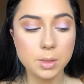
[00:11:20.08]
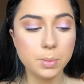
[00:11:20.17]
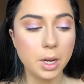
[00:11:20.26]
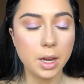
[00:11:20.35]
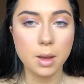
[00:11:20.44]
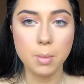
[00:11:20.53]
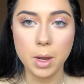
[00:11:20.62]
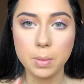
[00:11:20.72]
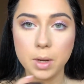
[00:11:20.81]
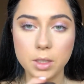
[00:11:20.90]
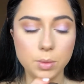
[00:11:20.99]
spraying my
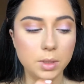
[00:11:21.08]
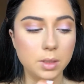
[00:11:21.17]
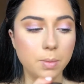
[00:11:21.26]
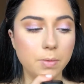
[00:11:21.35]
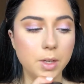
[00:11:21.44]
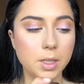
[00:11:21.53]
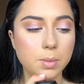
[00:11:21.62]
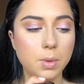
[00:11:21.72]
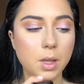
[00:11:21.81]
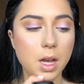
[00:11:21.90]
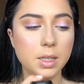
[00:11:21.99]
brush with some Fix
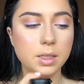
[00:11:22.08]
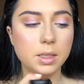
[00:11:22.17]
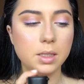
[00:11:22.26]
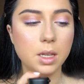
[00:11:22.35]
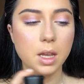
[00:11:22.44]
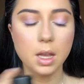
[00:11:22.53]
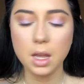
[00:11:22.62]
Plus,